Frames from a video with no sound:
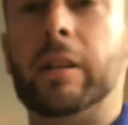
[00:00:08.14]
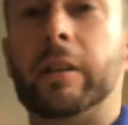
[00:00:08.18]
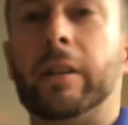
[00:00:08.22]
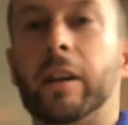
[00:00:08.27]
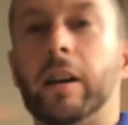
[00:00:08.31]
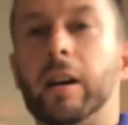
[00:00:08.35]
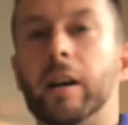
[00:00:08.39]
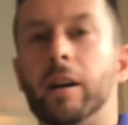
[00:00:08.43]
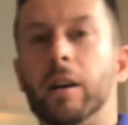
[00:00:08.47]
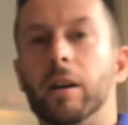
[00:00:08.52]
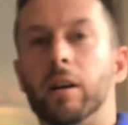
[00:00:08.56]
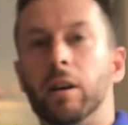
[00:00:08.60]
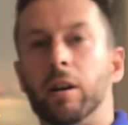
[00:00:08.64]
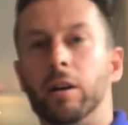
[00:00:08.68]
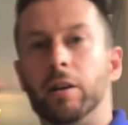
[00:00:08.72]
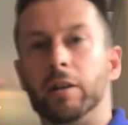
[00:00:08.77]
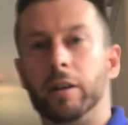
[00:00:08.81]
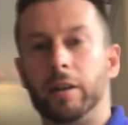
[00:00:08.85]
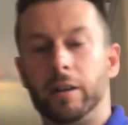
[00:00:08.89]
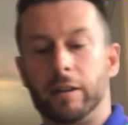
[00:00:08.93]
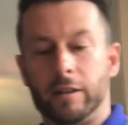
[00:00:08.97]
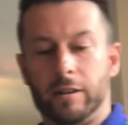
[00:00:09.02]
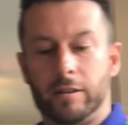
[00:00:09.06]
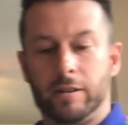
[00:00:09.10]
there on
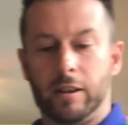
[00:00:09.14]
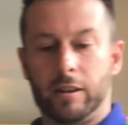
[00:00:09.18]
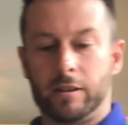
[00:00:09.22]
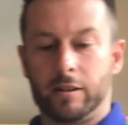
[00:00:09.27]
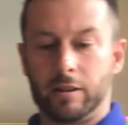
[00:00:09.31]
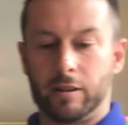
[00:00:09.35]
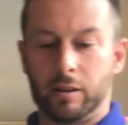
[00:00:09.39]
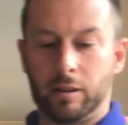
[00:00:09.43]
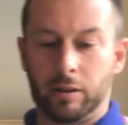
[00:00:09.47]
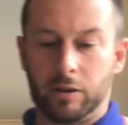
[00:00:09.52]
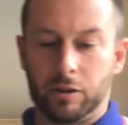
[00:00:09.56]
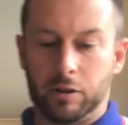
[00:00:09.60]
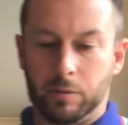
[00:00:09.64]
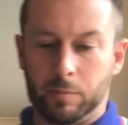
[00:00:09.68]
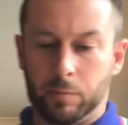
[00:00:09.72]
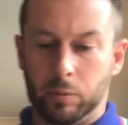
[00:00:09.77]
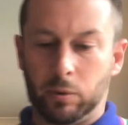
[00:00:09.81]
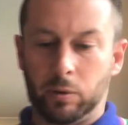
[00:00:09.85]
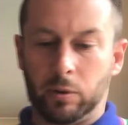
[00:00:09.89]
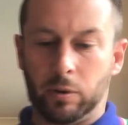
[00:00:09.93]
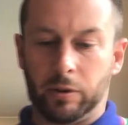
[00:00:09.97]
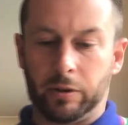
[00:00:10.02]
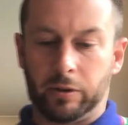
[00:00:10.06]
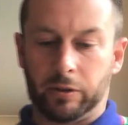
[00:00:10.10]
Gazzetta dello
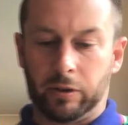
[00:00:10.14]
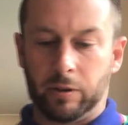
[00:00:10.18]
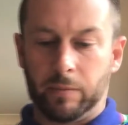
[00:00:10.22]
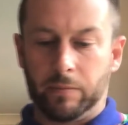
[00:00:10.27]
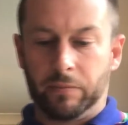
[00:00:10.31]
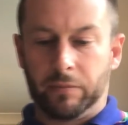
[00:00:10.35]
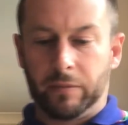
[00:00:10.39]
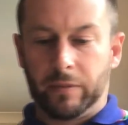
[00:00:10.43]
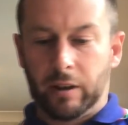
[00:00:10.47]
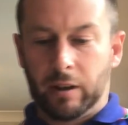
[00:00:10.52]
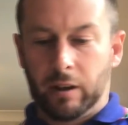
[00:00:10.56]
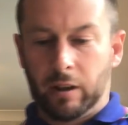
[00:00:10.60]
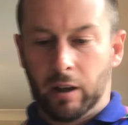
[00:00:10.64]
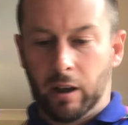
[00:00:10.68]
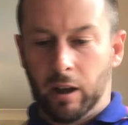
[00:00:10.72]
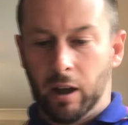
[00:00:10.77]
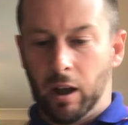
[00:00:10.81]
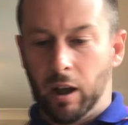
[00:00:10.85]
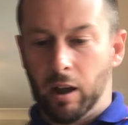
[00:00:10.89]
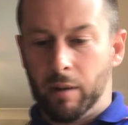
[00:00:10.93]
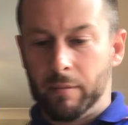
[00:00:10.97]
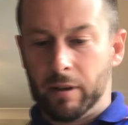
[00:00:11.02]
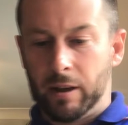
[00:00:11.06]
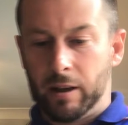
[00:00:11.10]
Sport.
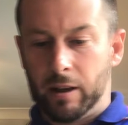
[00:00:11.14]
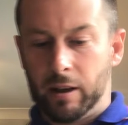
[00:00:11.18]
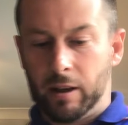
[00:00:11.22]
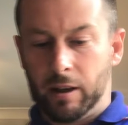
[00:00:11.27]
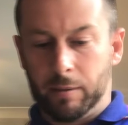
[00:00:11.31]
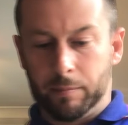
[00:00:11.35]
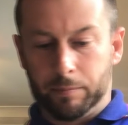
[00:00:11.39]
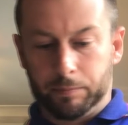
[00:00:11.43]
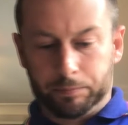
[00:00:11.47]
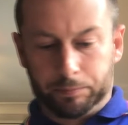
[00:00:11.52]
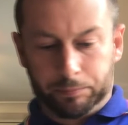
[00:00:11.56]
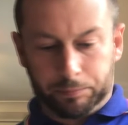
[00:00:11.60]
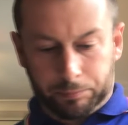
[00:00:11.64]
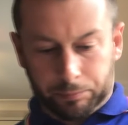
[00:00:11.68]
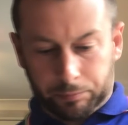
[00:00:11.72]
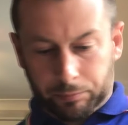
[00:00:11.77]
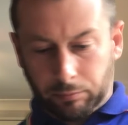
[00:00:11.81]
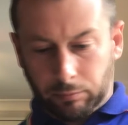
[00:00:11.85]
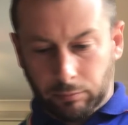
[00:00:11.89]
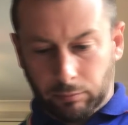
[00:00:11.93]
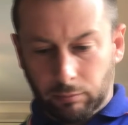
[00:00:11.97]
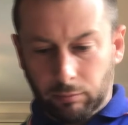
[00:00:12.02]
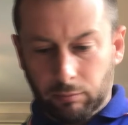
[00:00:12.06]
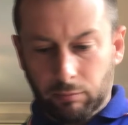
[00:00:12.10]
He
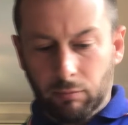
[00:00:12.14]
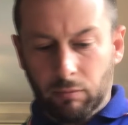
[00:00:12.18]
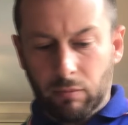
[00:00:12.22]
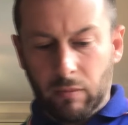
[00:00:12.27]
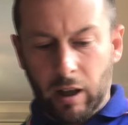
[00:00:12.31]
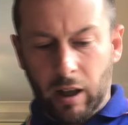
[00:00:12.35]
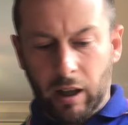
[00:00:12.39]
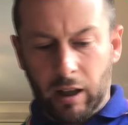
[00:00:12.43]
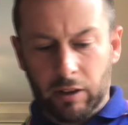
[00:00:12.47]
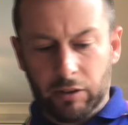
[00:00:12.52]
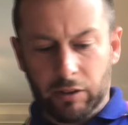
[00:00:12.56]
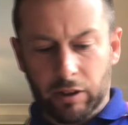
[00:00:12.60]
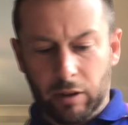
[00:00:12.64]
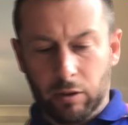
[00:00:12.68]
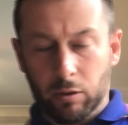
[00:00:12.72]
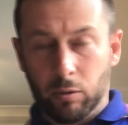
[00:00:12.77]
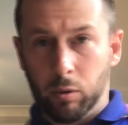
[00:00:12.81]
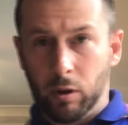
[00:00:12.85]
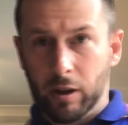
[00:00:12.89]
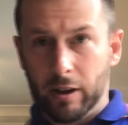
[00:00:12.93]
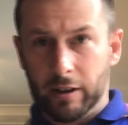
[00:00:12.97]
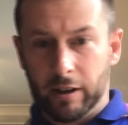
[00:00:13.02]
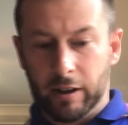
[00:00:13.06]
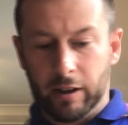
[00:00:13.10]
has had
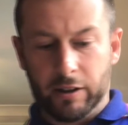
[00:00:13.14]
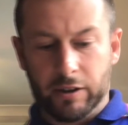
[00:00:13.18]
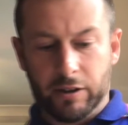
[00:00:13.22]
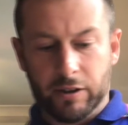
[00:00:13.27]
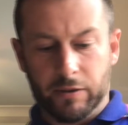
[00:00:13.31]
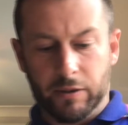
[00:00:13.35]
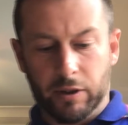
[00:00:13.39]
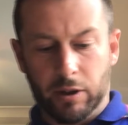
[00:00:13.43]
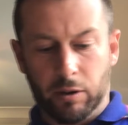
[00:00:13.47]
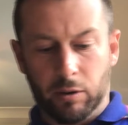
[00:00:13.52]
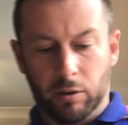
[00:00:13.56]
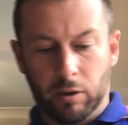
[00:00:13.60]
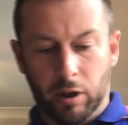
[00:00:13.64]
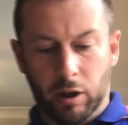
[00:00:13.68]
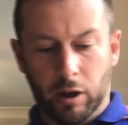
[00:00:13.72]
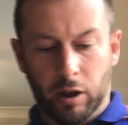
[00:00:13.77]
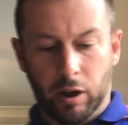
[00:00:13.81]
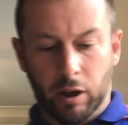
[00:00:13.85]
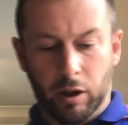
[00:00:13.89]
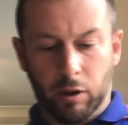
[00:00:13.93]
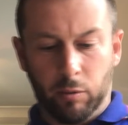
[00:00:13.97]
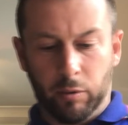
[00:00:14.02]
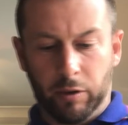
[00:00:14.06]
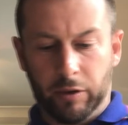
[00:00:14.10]
quite the interview
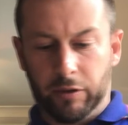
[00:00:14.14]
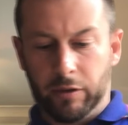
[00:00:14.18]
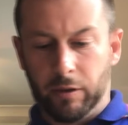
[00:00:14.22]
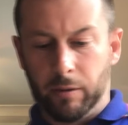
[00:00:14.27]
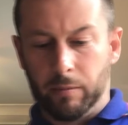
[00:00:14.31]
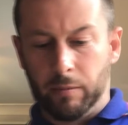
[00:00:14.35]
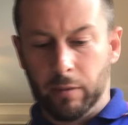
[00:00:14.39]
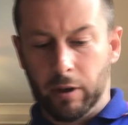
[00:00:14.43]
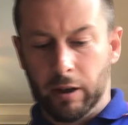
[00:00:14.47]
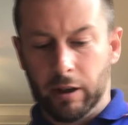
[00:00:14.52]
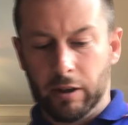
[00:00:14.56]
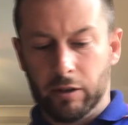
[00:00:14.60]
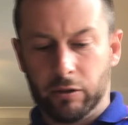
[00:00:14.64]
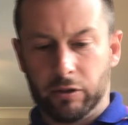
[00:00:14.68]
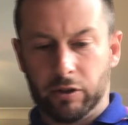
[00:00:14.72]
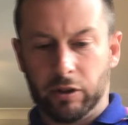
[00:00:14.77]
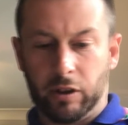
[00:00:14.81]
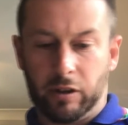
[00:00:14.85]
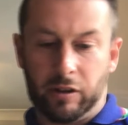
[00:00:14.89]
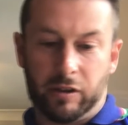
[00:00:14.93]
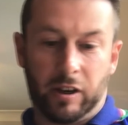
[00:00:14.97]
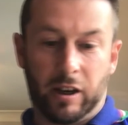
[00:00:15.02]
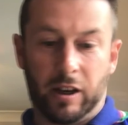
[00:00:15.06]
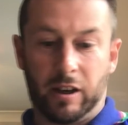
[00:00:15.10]
with them, and he
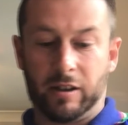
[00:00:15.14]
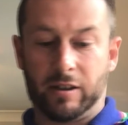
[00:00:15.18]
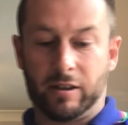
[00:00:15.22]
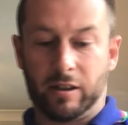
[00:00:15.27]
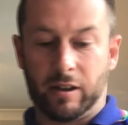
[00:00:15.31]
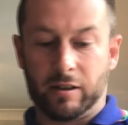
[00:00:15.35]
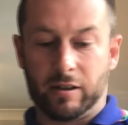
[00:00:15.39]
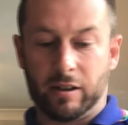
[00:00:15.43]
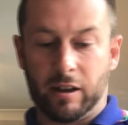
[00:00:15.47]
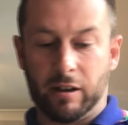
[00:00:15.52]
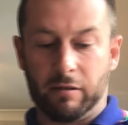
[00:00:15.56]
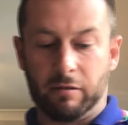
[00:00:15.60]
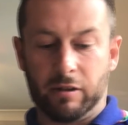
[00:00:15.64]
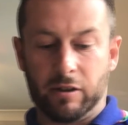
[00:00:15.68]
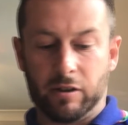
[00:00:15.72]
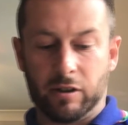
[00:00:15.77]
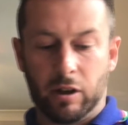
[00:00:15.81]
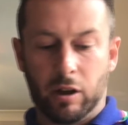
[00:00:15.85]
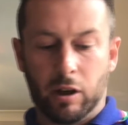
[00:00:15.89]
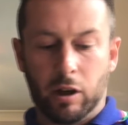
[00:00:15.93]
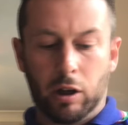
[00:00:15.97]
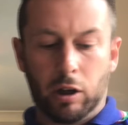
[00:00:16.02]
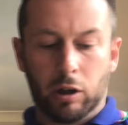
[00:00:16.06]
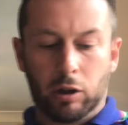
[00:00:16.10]
says here he's
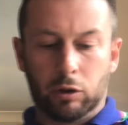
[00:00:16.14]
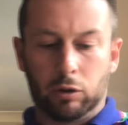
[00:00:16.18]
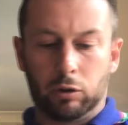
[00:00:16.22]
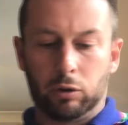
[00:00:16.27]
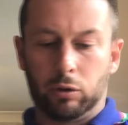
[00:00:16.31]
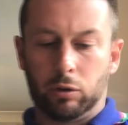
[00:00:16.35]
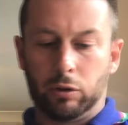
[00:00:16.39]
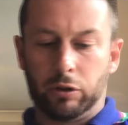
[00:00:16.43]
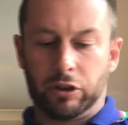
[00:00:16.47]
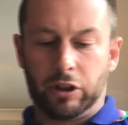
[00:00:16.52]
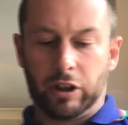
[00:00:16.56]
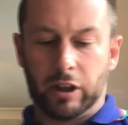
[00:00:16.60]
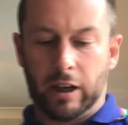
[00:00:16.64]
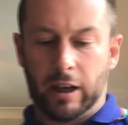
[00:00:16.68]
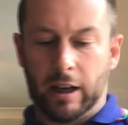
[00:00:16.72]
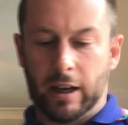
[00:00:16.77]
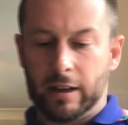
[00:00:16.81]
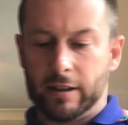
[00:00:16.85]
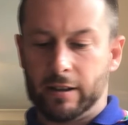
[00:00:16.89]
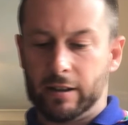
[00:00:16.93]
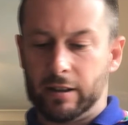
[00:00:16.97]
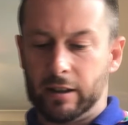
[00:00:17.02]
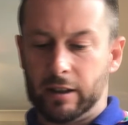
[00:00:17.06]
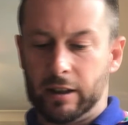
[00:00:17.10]
launching
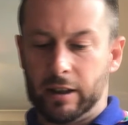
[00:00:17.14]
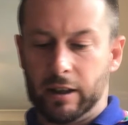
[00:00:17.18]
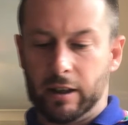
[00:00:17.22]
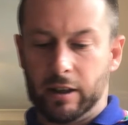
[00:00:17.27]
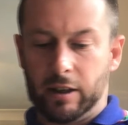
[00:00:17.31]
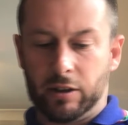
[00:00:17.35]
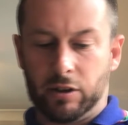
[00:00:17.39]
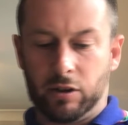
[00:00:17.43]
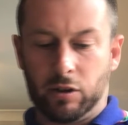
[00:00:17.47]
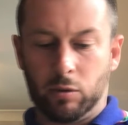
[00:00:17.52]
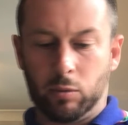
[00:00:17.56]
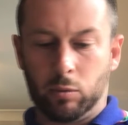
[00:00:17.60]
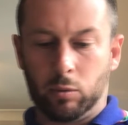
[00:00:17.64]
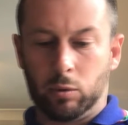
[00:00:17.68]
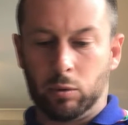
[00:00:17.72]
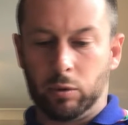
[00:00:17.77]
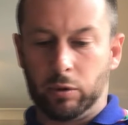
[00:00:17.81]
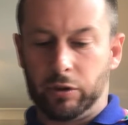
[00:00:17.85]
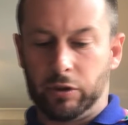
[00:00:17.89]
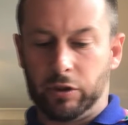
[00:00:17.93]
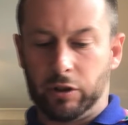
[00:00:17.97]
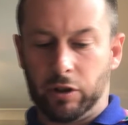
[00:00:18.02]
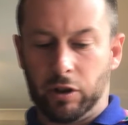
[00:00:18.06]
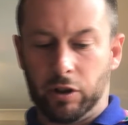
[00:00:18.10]
Italy
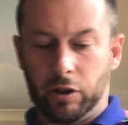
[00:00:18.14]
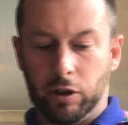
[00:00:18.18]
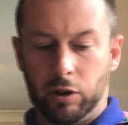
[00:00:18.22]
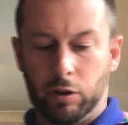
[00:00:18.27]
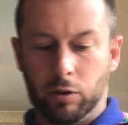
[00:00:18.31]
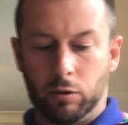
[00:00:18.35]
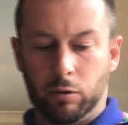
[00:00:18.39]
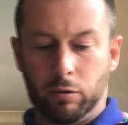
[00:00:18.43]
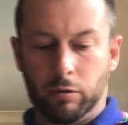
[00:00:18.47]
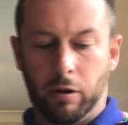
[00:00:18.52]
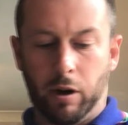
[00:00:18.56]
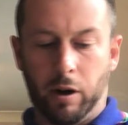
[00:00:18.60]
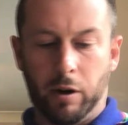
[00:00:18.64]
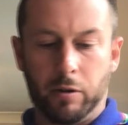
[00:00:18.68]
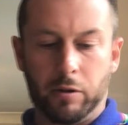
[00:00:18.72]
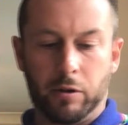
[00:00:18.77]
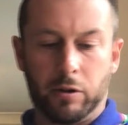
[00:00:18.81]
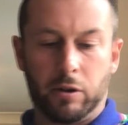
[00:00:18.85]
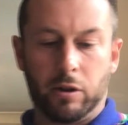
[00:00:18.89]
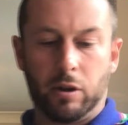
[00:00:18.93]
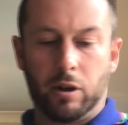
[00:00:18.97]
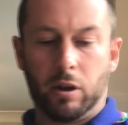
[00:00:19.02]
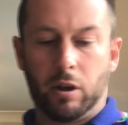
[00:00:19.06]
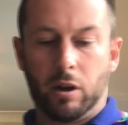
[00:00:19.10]
towards the Euros.